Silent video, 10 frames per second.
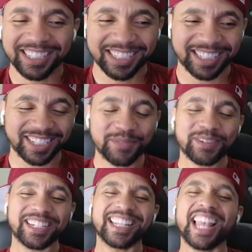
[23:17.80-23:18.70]

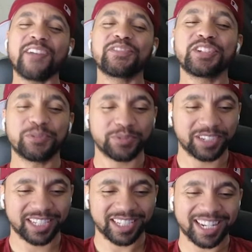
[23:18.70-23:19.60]
She loves you.
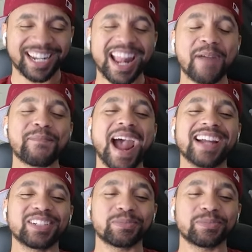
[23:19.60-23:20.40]
None of that matters,